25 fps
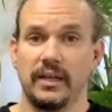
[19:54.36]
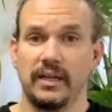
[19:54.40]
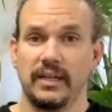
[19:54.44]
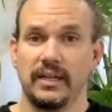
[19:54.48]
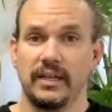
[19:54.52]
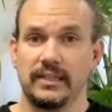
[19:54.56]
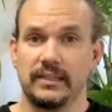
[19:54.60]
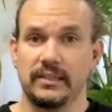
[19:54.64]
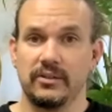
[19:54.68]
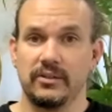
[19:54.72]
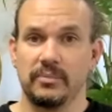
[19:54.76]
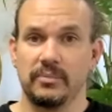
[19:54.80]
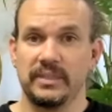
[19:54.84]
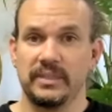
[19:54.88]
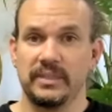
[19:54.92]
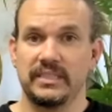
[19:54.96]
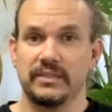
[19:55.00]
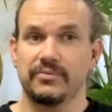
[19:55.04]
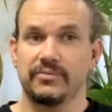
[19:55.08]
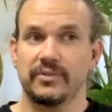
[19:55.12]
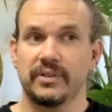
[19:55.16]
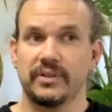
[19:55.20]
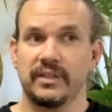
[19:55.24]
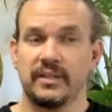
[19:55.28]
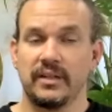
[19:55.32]
a little bit
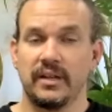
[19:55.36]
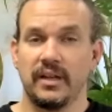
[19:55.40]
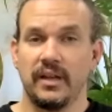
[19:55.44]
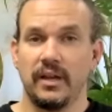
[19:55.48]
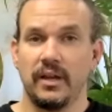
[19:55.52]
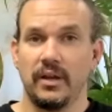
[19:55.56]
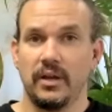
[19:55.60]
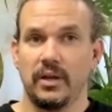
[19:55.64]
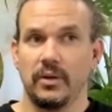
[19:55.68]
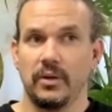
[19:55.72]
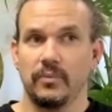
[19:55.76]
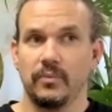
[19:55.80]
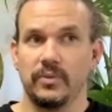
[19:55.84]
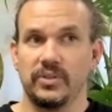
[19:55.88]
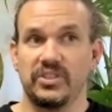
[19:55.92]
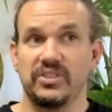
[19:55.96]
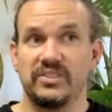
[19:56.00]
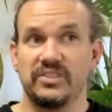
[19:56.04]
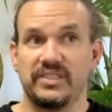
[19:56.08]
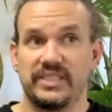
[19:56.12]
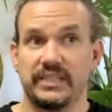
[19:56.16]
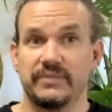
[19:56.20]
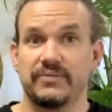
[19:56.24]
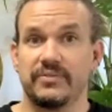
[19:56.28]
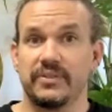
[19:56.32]
different, which is
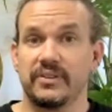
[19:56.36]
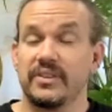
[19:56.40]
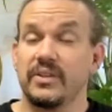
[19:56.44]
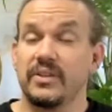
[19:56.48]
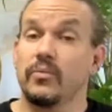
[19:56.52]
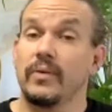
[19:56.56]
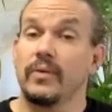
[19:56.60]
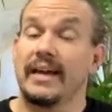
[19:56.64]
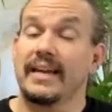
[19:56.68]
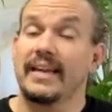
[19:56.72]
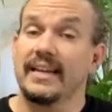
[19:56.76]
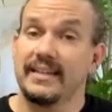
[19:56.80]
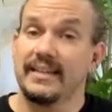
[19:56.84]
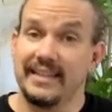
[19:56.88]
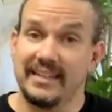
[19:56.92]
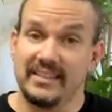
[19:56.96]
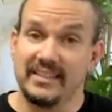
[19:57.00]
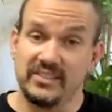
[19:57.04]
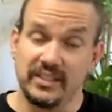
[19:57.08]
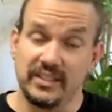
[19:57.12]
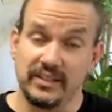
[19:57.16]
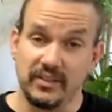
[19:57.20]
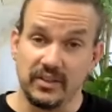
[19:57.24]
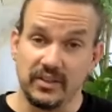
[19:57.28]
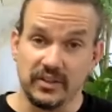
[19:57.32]
different than
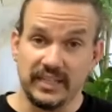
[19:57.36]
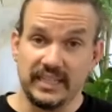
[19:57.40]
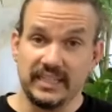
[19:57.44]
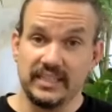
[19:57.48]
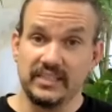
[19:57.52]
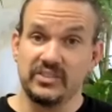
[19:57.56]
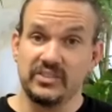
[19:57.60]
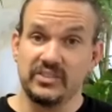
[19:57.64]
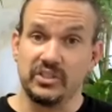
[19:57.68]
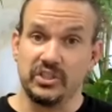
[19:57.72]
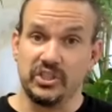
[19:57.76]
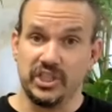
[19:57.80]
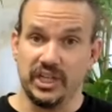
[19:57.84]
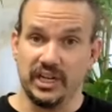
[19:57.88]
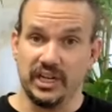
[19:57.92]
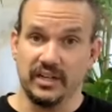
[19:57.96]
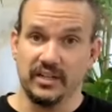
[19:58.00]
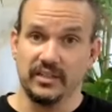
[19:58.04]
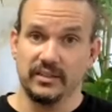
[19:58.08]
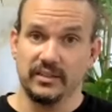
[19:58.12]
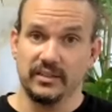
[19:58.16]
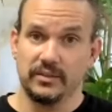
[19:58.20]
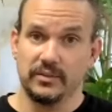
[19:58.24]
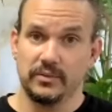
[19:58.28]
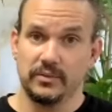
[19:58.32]
recognizing there is a
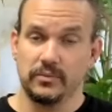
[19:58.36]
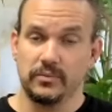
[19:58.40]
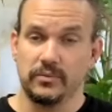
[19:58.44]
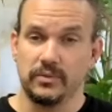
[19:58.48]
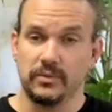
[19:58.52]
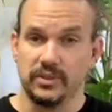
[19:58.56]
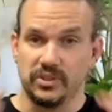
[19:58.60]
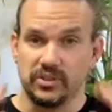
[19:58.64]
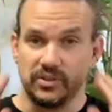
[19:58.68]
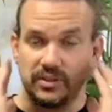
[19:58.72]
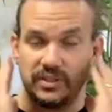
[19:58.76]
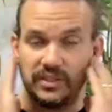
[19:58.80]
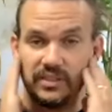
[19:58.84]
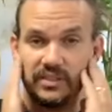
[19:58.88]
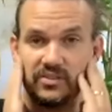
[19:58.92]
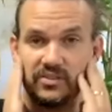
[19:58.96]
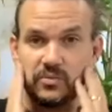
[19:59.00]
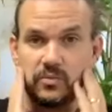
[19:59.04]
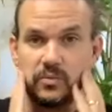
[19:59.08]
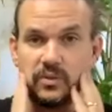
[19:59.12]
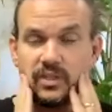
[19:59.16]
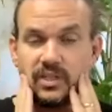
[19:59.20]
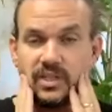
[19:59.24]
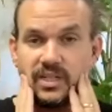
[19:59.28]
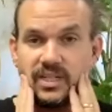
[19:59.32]
chair, which this
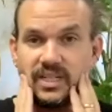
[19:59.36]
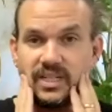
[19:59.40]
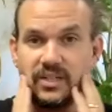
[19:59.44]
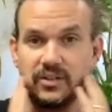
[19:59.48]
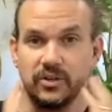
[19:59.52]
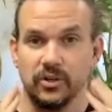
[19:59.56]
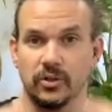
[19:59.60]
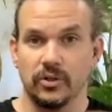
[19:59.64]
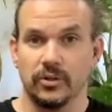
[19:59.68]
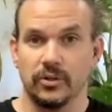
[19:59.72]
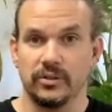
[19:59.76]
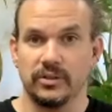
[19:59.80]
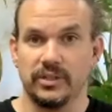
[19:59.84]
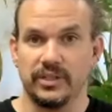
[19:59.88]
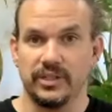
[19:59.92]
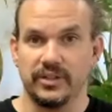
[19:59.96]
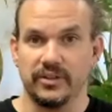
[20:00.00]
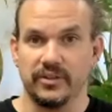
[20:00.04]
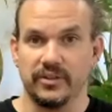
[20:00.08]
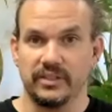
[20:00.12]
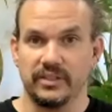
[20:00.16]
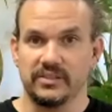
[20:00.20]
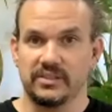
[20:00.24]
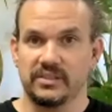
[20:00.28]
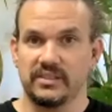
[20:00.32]
one did earlier.
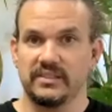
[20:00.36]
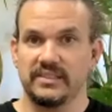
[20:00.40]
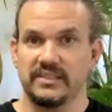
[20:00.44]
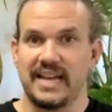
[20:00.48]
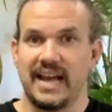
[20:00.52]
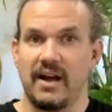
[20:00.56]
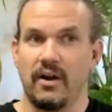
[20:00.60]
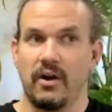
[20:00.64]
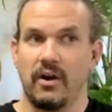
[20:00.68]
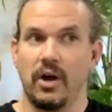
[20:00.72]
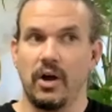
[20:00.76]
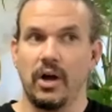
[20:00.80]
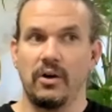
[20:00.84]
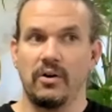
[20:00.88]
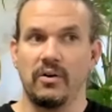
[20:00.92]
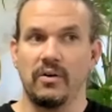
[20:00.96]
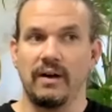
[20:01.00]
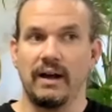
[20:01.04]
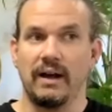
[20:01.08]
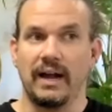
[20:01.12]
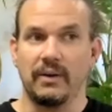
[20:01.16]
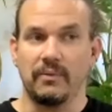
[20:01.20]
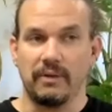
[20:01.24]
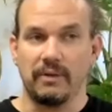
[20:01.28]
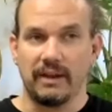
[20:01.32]
This is now, oh,
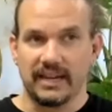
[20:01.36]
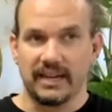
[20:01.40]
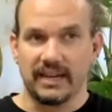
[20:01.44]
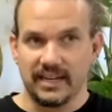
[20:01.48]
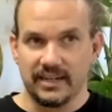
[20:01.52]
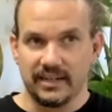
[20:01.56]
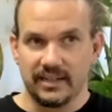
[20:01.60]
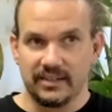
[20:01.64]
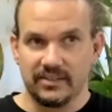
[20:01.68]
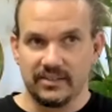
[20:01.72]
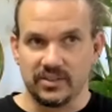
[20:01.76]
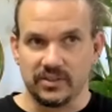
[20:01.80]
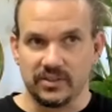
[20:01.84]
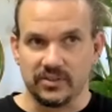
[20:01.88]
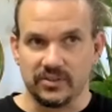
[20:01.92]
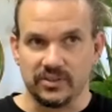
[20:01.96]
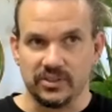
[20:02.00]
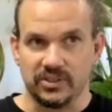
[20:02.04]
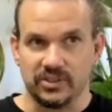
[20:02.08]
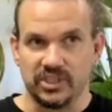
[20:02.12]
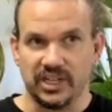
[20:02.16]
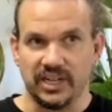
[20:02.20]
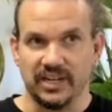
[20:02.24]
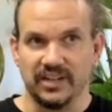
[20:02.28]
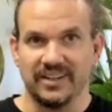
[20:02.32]
I recognize there's a
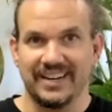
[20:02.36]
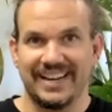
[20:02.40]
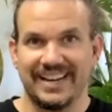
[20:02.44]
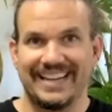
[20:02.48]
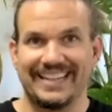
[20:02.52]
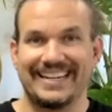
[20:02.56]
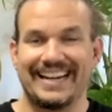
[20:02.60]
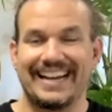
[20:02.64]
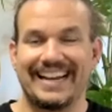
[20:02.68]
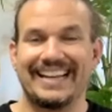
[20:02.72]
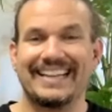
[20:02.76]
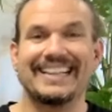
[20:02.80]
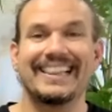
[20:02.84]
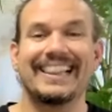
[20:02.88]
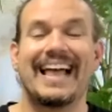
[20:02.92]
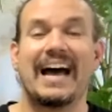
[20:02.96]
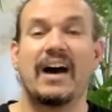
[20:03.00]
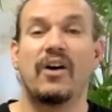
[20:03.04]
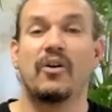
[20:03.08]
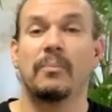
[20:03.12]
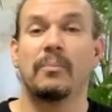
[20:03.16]
chair and I allow